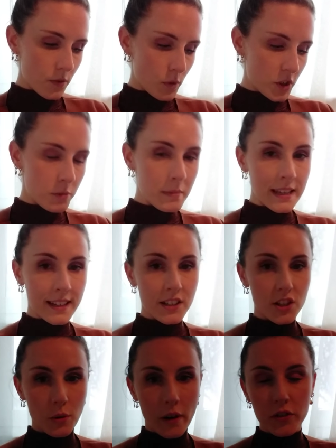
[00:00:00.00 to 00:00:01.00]
Which
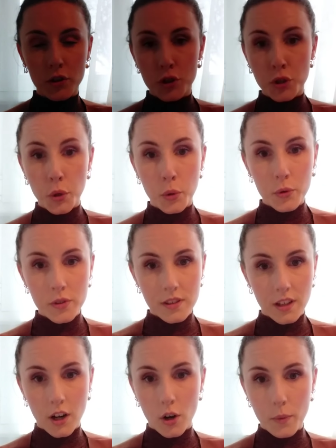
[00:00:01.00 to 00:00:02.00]
means you have to choose
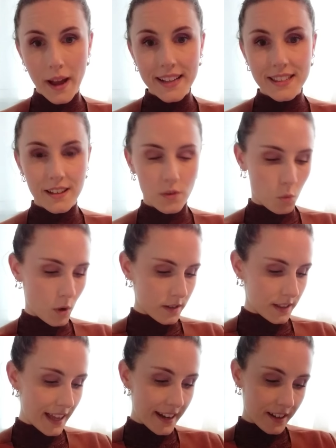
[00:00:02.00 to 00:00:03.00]
the correct
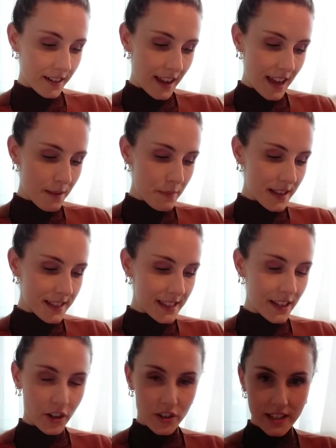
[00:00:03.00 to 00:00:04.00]
letter, A, B,
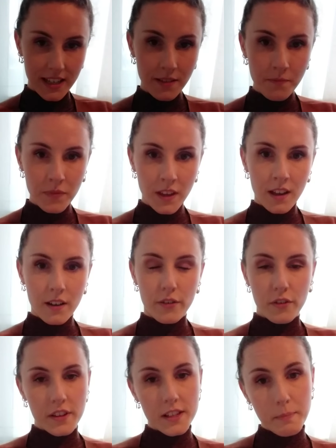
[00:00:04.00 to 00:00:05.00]
C, or D,
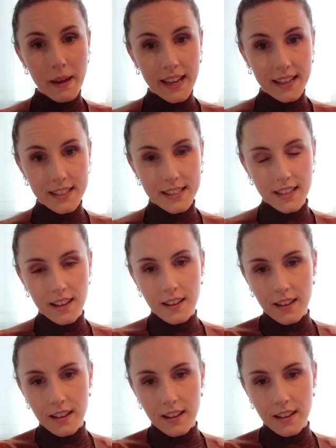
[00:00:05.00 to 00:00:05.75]
for the space.